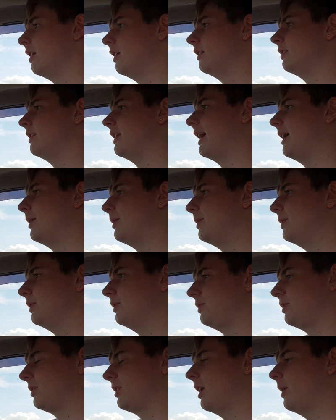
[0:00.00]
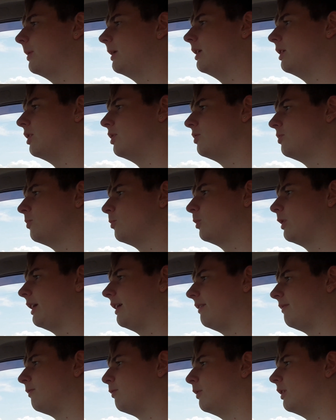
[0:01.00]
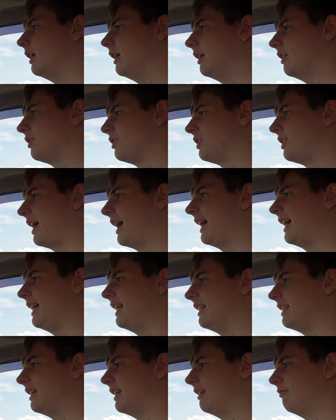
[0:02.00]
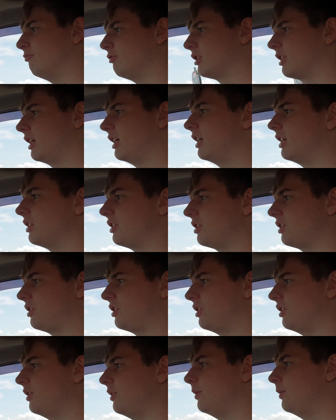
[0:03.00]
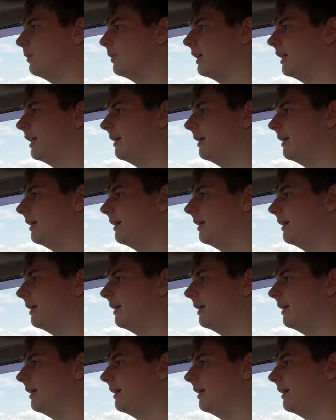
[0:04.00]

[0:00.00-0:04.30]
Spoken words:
Now, to go along with what I was saying in regards to